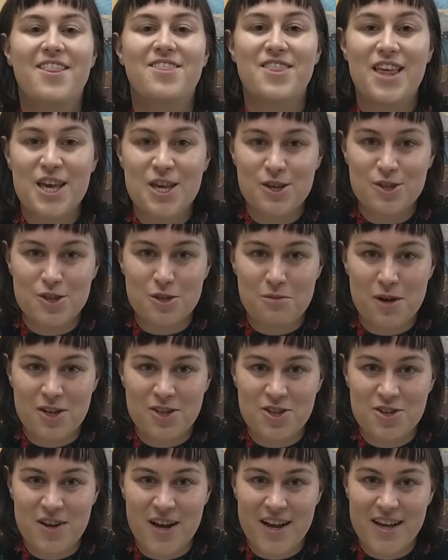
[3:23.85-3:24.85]
Thank you so
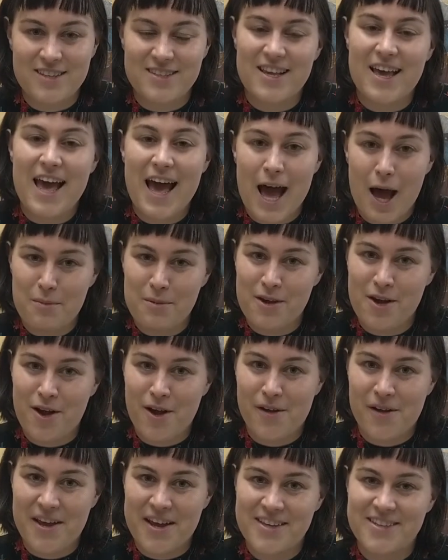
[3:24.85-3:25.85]
much, you guys. Happy
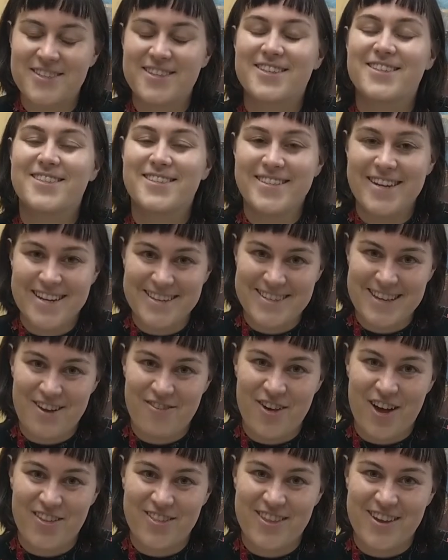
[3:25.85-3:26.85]
holidays. Stay
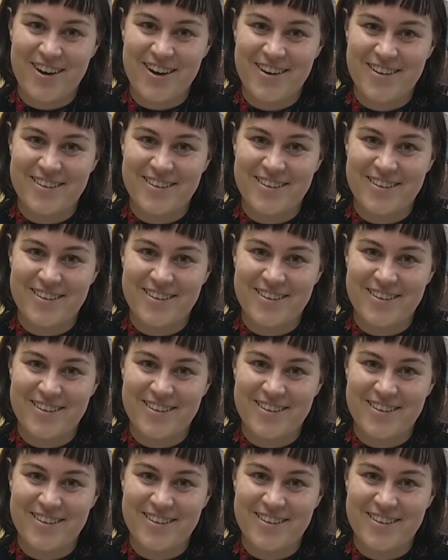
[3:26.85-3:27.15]
safe out there.